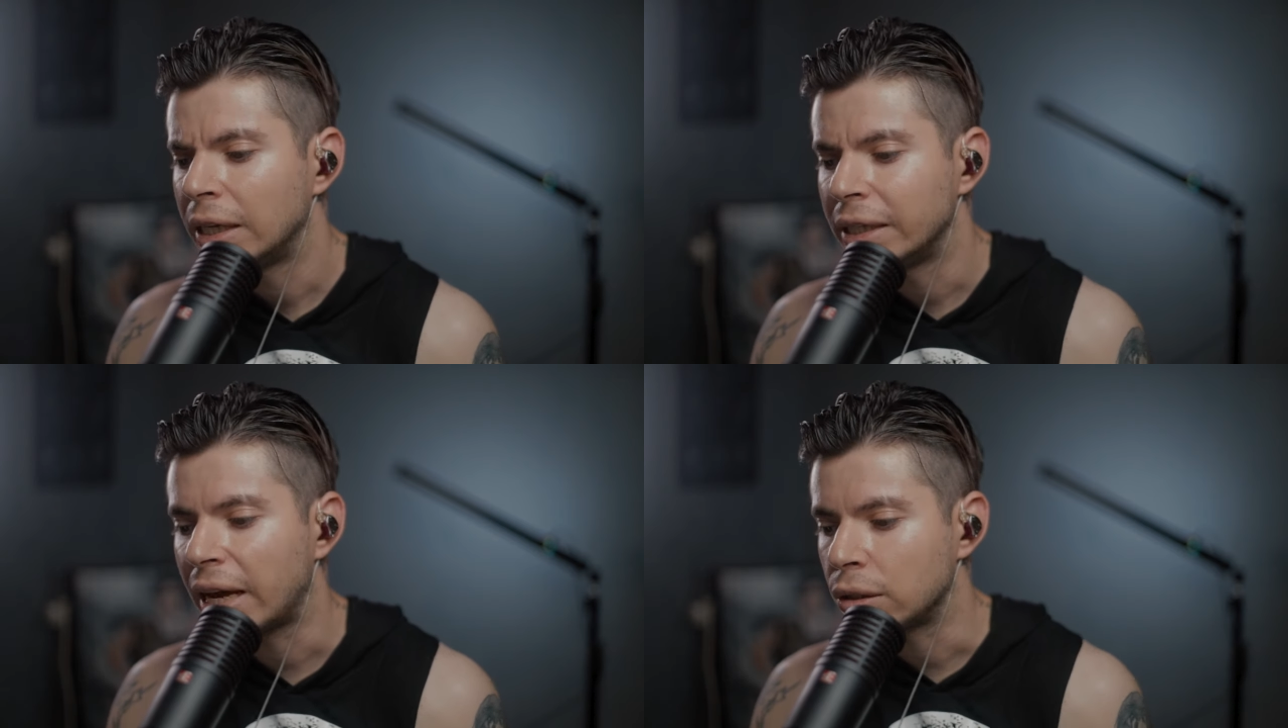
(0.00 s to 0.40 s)

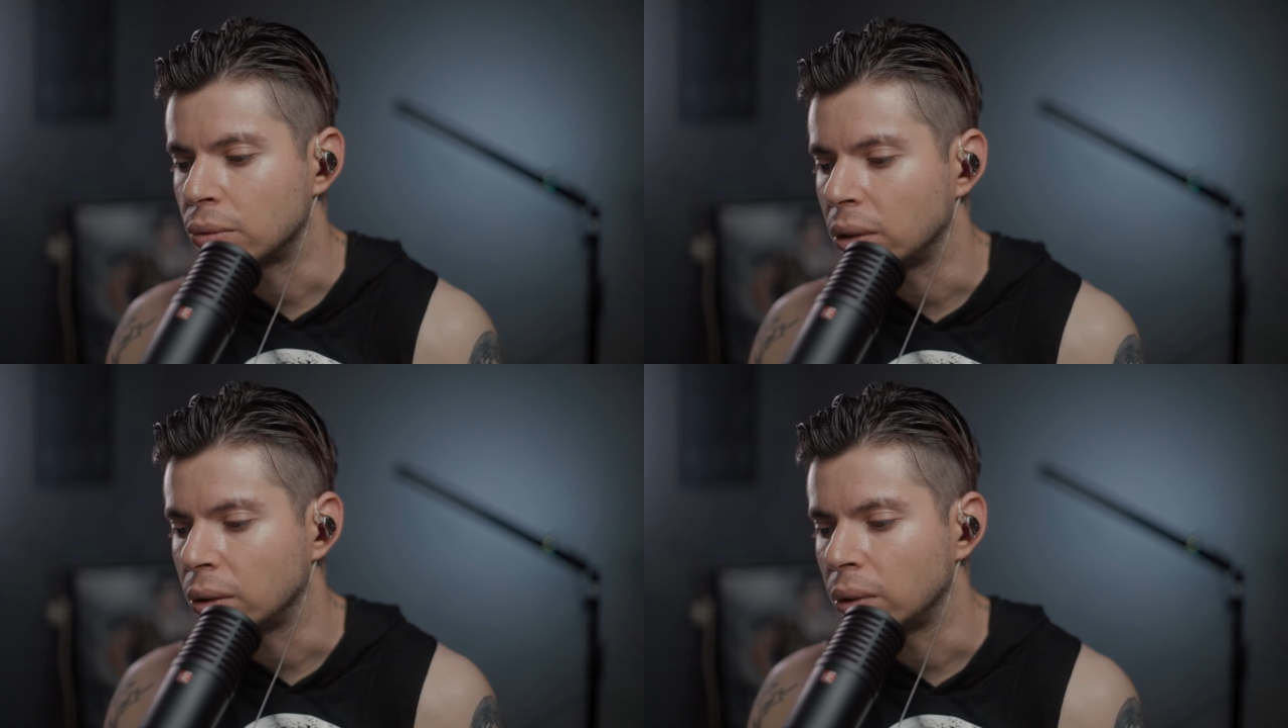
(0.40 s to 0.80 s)
That is
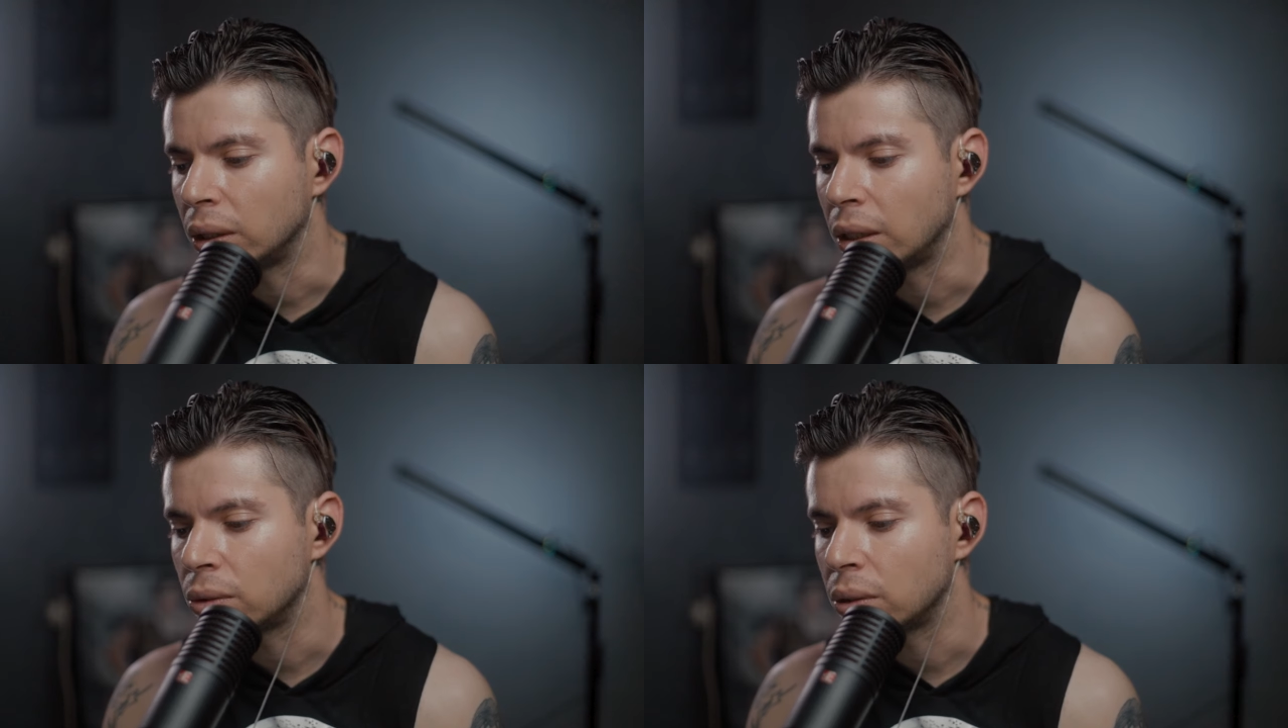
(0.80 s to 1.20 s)
really,
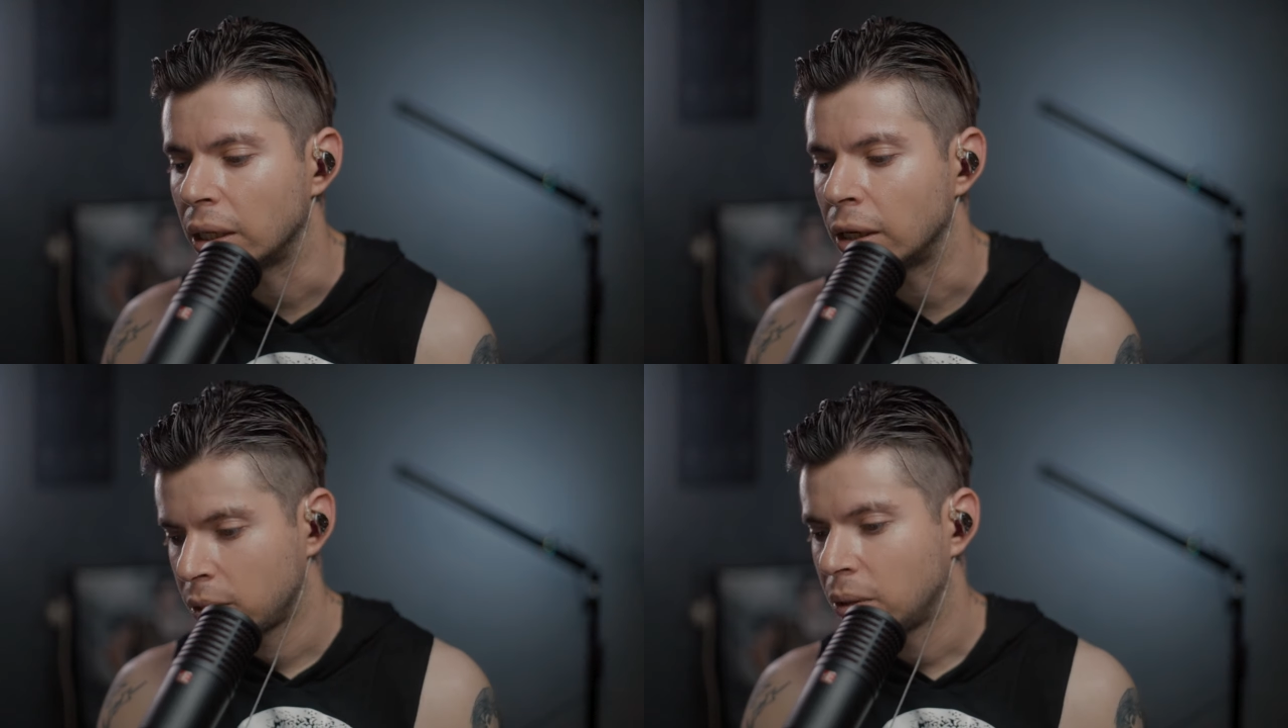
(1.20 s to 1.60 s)
really
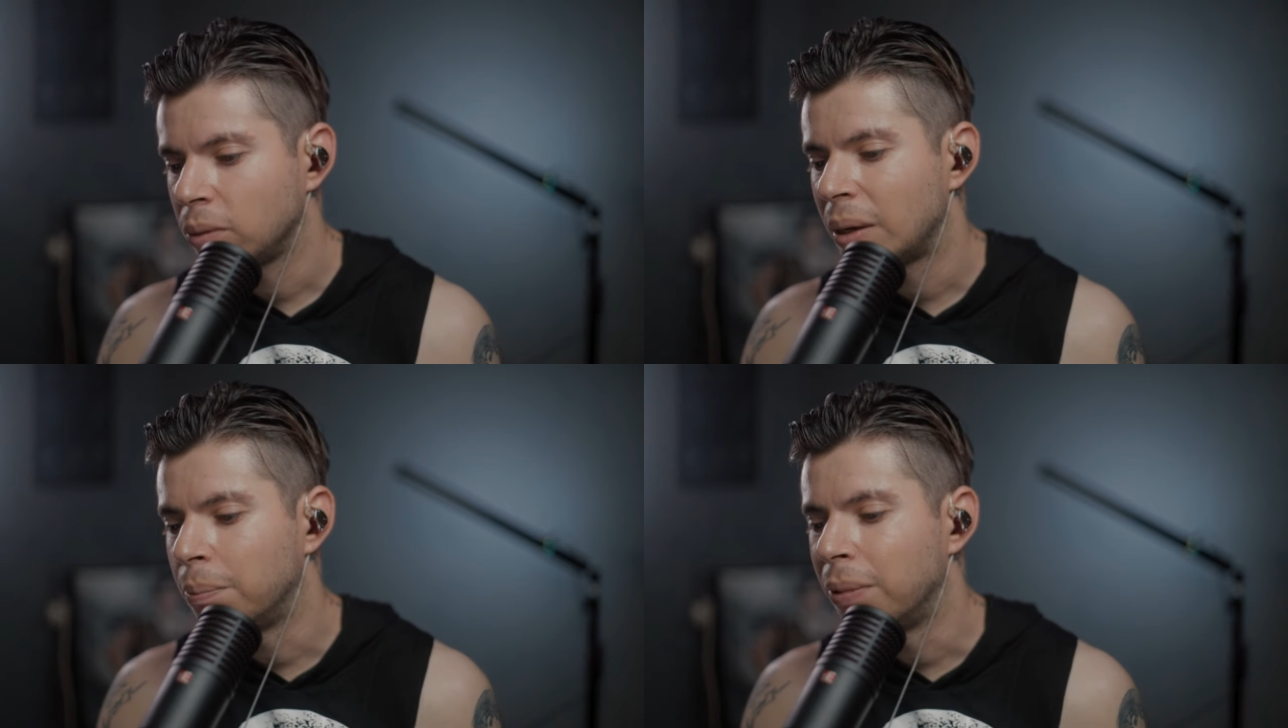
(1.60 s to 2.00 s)
interesting.
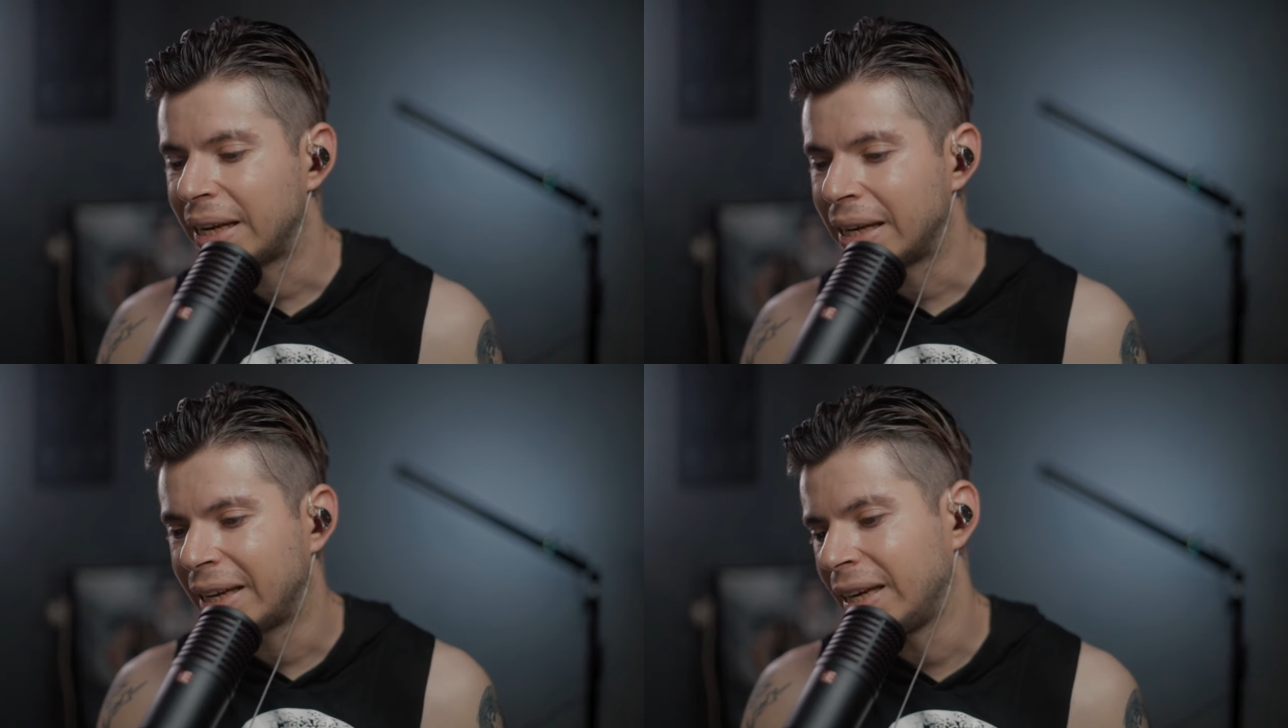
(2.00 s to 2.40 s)
So by
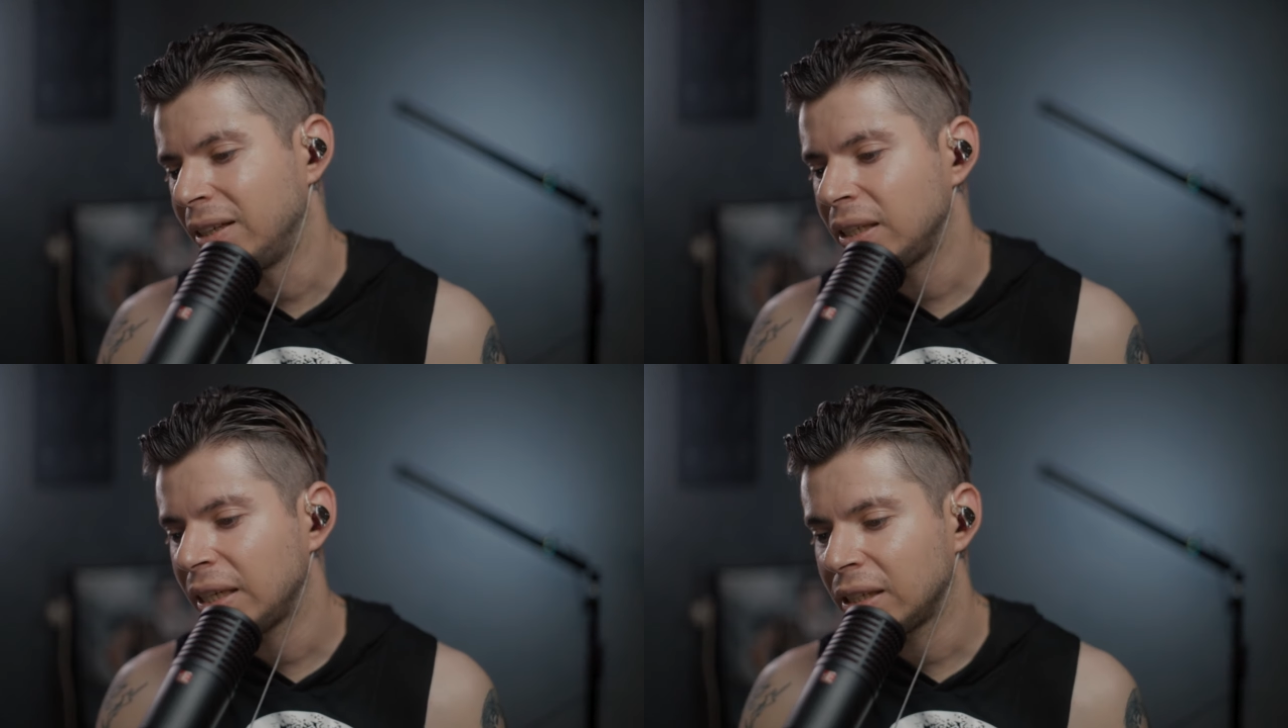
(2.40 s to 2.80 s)

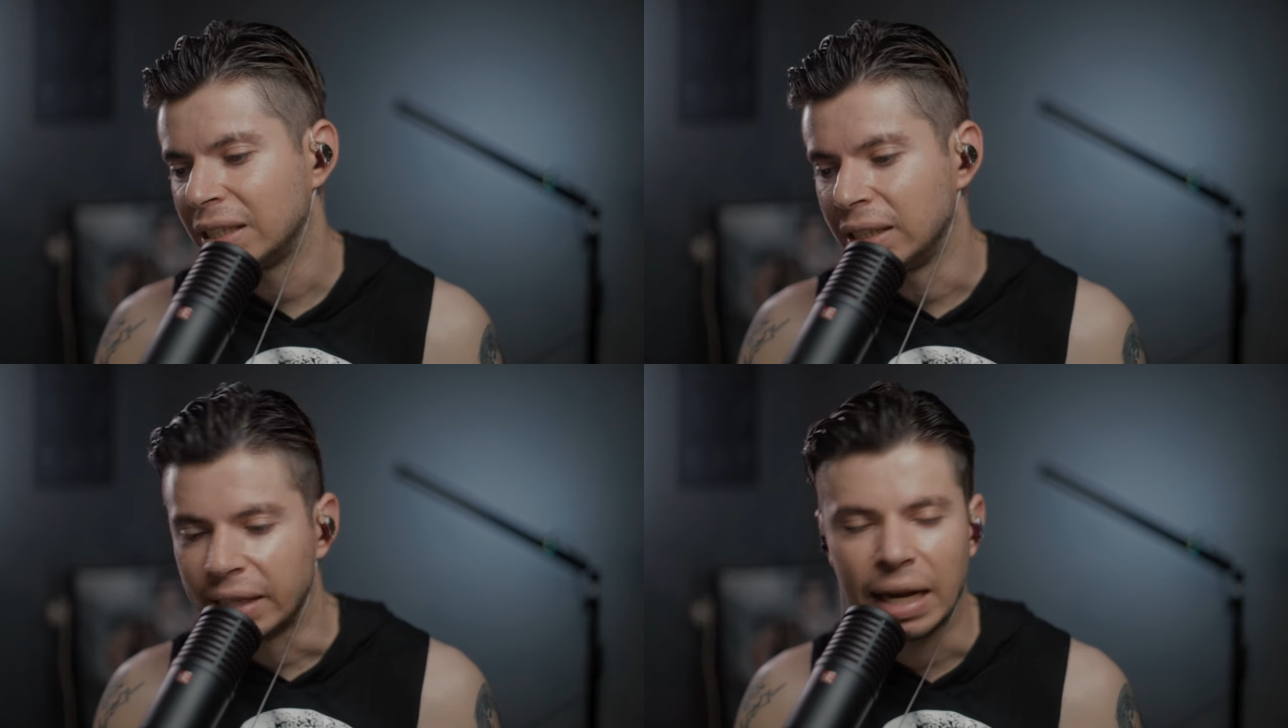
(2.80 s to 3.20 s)
killing
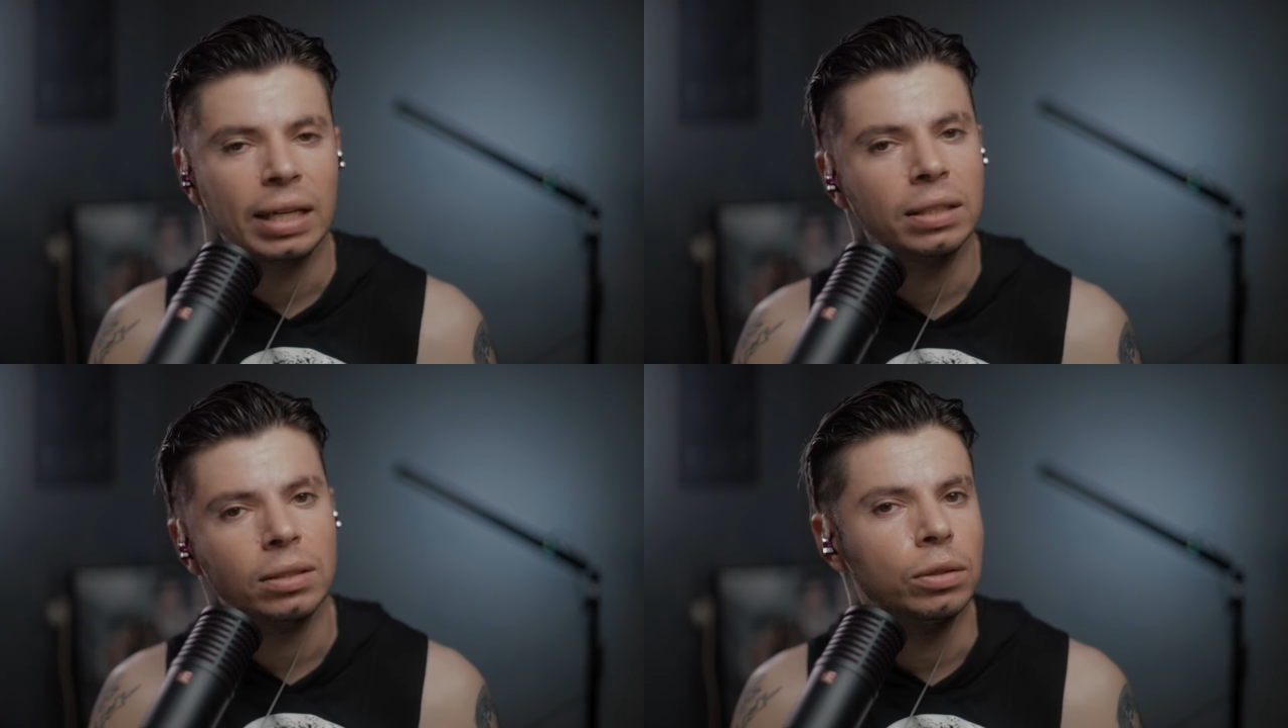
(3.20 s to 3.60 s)
the dad,